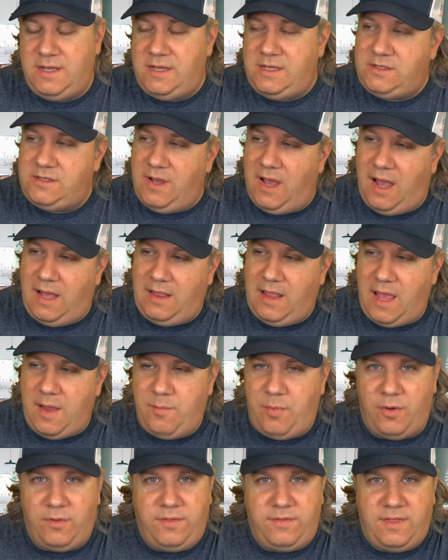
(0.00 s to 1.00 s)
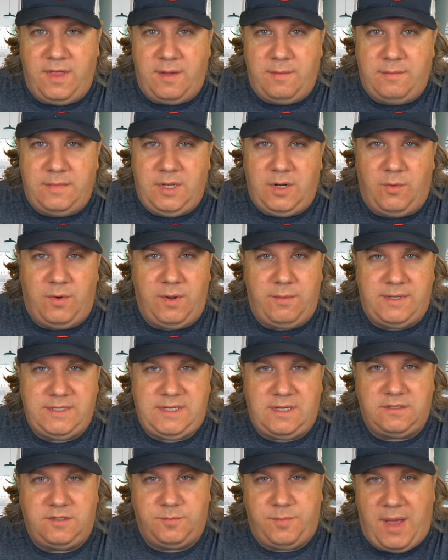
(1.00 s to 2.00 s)
So I like both of them. You know, when I went
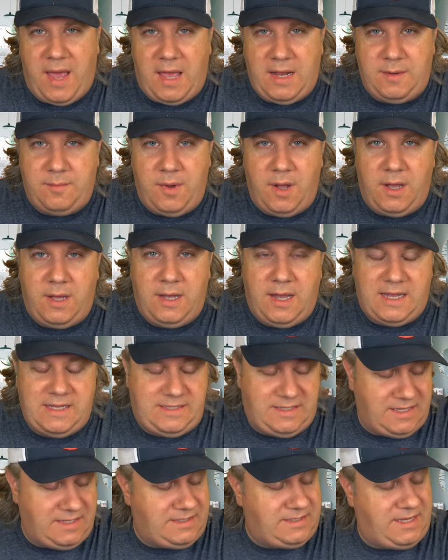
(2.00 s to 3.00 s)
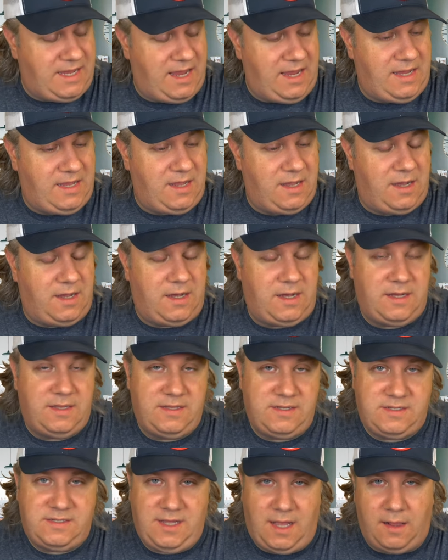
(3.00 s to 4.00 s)
down to Panama, I did take uh, the
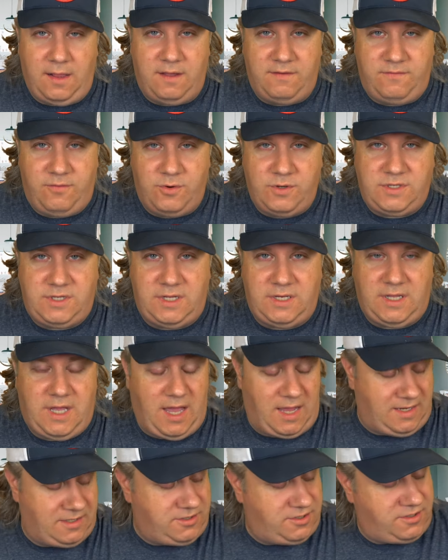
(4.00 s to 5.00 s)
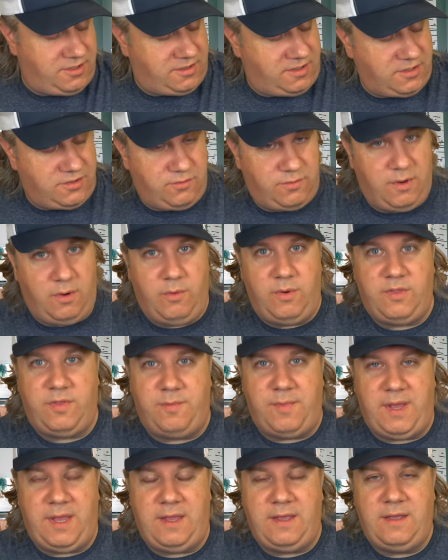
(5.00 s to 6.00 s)
Stella fourteen K. I actually took this reel with
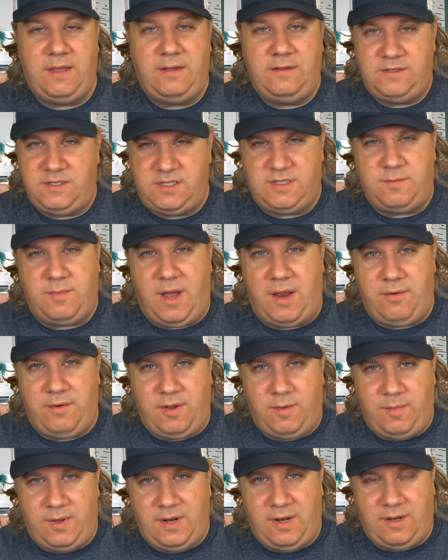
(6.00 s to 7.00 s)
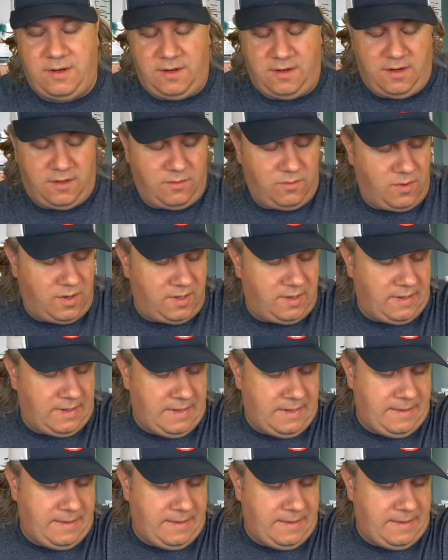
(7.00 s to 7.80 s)
me. This isn't my reel, but a, another one.